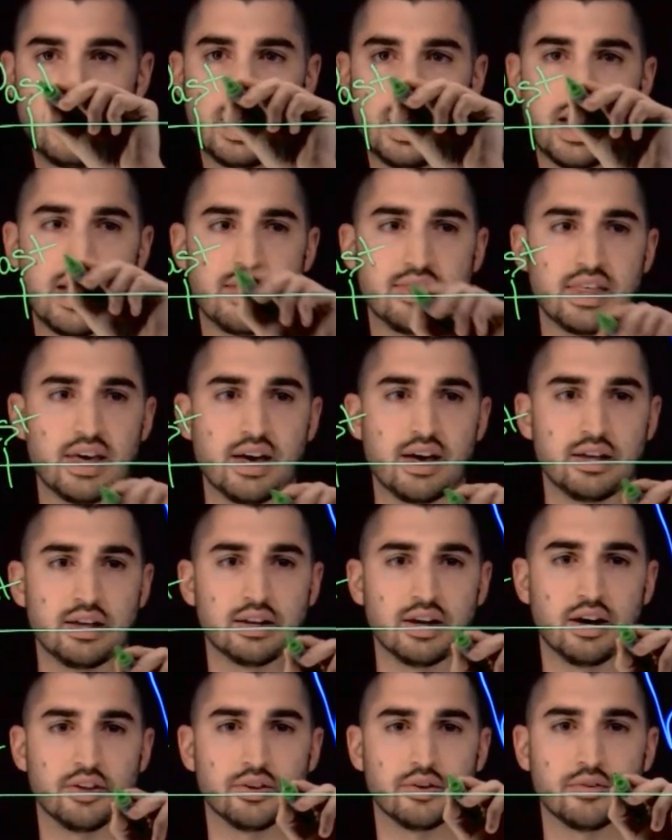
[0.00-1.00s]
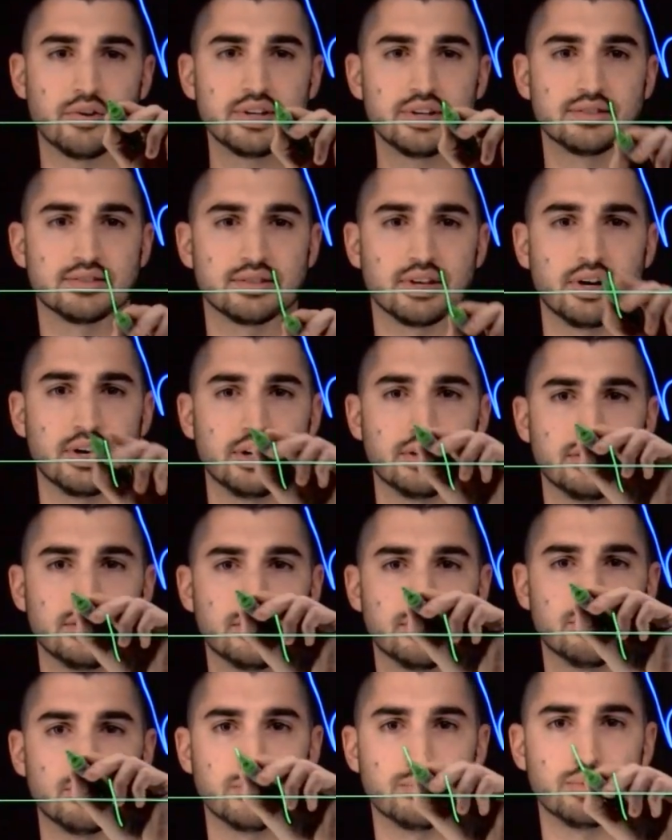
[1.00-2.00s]
And then on the right side,
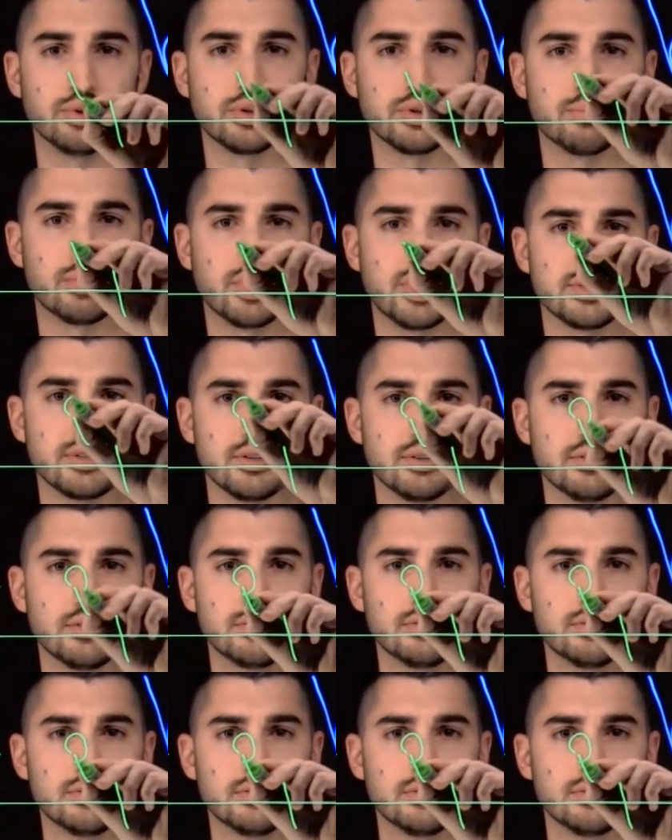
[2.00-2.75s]
I'm going to put the present.